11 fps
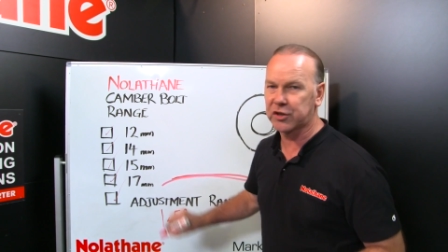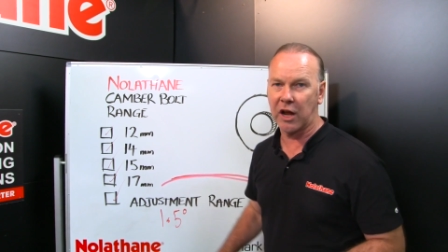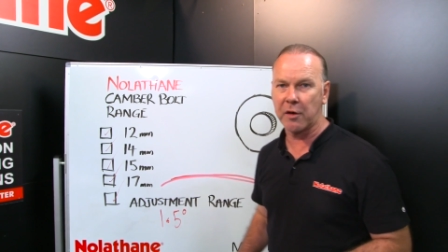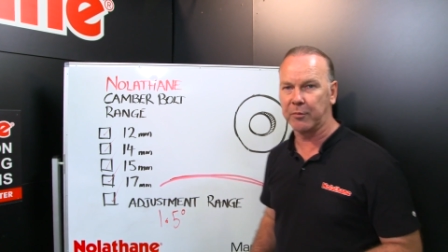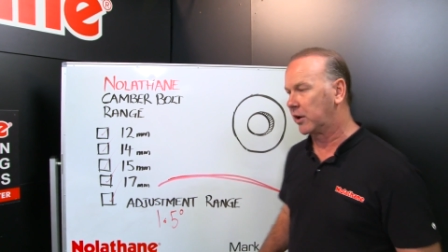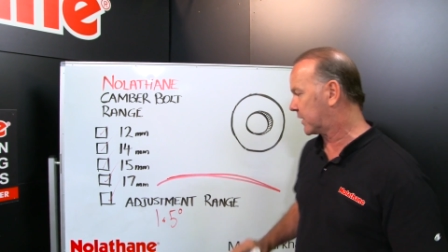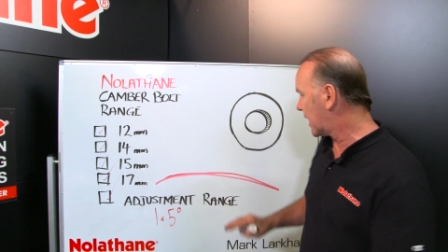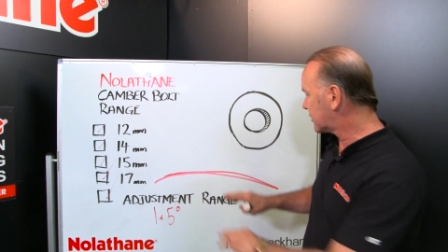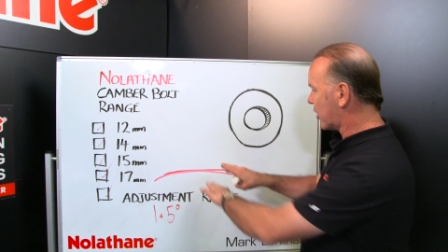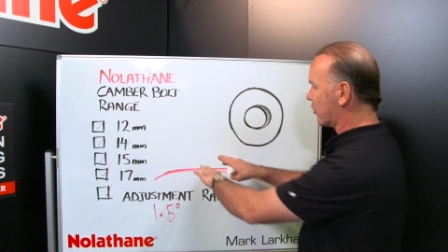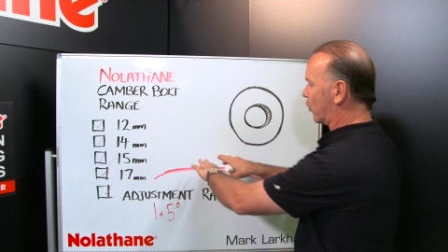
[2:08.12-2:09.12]
sloped like
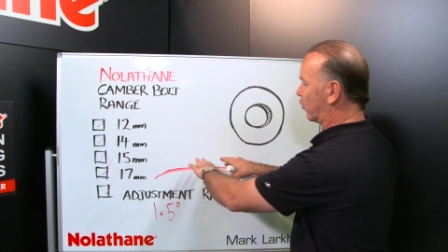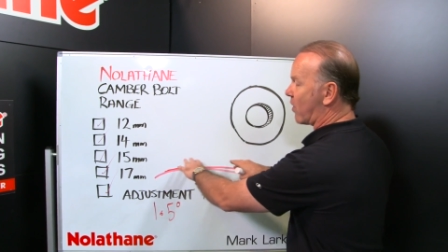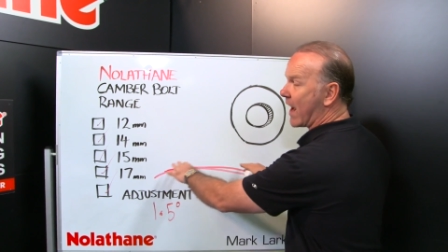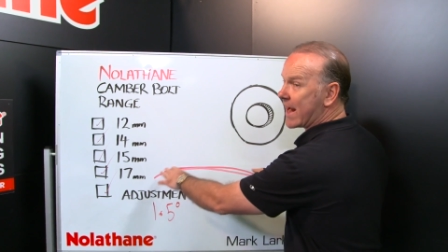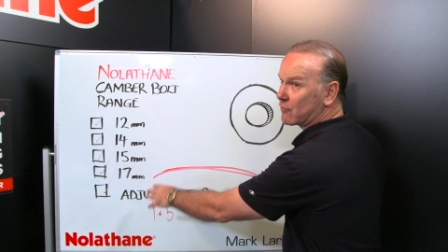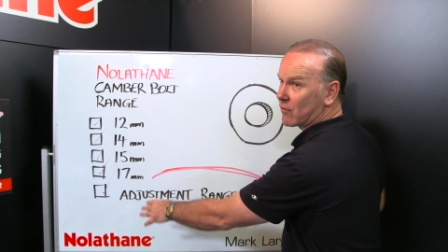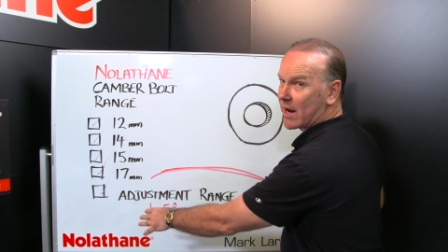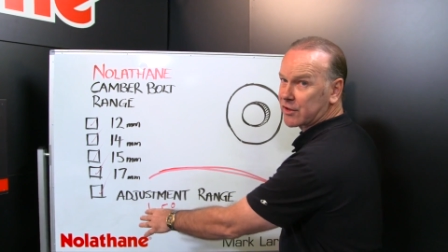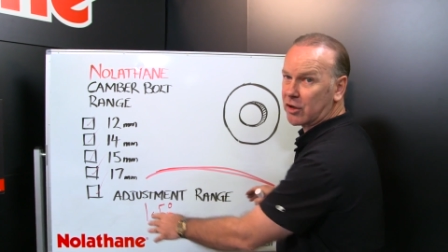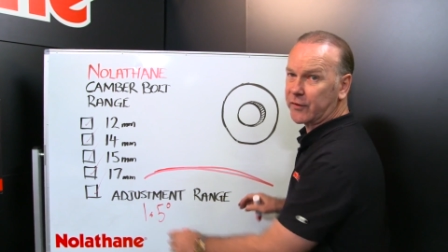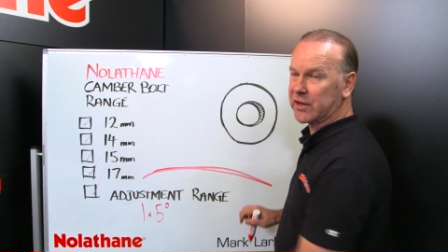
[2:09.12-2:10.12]
that, so the rain
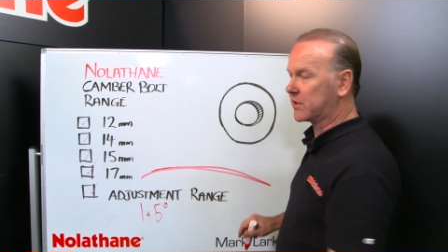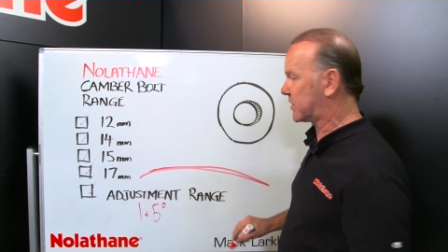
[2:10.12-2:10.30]
runs off it,